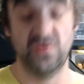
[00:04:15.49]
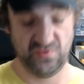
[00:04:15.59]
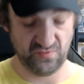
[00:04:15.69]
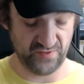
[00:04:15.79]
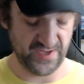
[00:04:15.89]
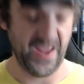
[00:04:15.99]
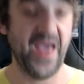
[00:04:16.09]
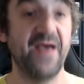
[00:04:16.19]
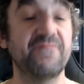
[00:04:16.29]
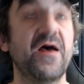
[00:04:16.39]
we
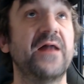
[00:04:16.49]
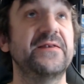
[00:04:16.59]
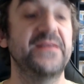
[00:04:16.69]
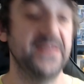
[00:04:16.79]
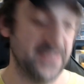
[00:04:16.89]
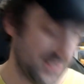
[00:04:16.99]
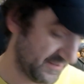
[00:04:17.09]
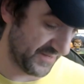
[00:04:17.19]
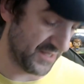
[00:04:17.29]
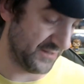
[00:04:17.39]
have the
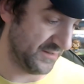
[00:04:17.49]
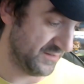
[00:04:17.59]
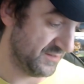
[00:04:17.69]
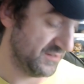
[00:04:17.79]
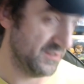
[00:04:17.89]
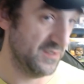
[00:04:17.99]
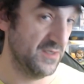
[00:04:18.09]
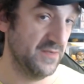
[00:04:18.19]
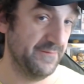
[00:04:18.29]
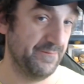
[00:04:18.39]
common.
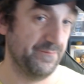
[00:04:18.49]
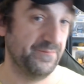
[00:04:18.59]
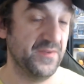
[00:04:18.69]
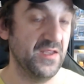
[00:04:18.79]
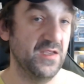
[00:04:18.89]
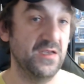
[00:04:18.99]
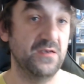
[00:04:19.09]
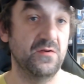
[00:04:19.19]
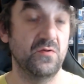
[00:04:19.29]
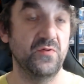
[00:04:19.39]
And
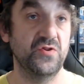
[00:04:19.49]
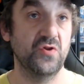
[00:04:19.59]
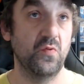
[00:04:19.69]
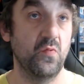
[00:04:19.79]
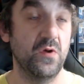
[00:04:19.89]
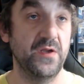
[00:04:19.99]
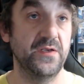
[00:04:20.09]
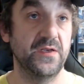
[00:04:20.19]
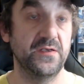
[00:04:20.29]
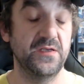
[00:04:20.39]
which one
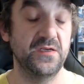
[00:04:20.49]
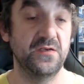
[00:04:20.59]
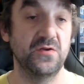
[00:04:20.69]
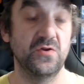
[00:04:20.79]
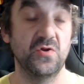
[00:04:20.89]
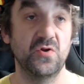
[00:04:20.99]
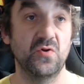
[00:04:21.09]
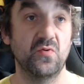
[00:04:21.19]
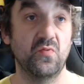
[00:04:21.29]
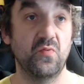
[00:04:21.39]
did
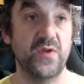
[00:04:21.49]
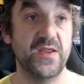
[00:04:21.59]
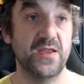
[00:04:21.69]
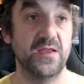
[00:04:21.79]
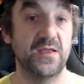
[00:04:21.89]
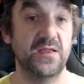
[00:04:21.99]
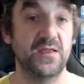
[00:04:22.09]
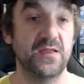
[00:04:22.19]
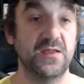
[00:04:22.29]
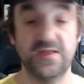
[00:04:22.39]
we
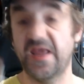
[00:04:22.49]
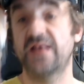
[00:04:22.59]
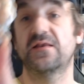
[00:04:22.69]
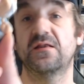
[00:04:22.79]
get?